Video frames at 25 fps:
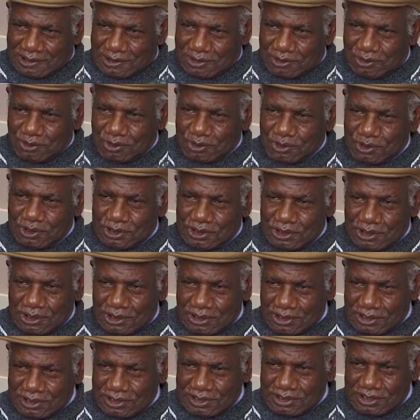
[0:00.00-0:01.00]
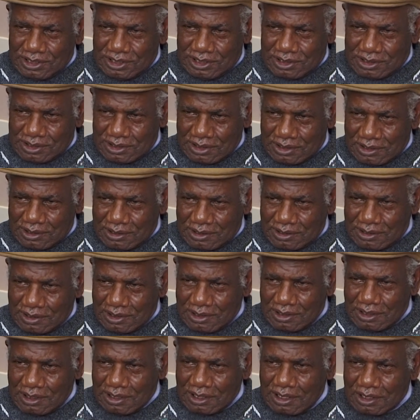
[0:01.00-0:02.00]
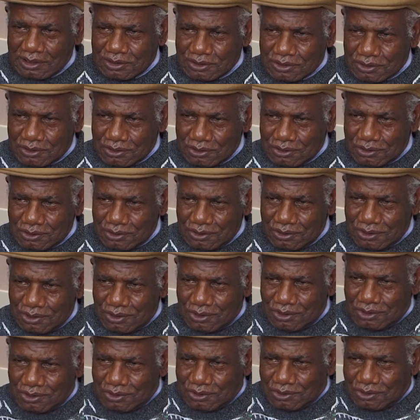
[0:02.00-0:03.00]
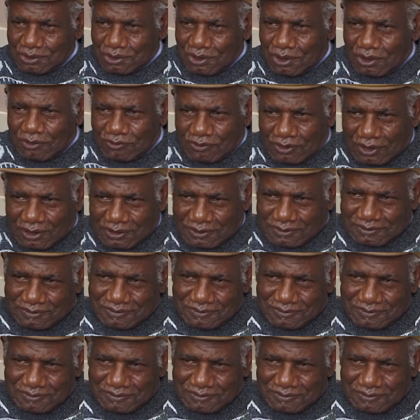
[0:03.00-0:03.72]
Those are the only stations that I got to cover.